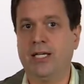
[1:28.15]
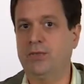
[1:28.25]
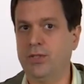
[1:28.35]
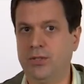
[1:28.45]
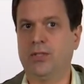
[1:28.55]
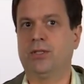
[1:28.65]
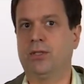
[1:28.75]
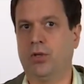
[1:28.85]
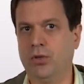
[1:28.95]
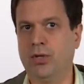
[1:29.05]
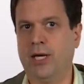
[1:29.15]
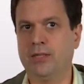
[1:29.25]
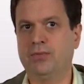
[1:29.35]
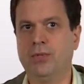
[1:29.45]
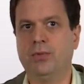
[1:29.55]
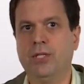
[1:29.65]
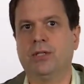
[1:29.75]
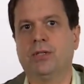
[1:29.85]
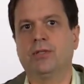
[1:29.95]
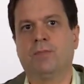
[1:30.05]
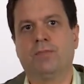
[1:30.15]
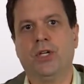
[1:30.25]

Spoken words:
even in just the last few years.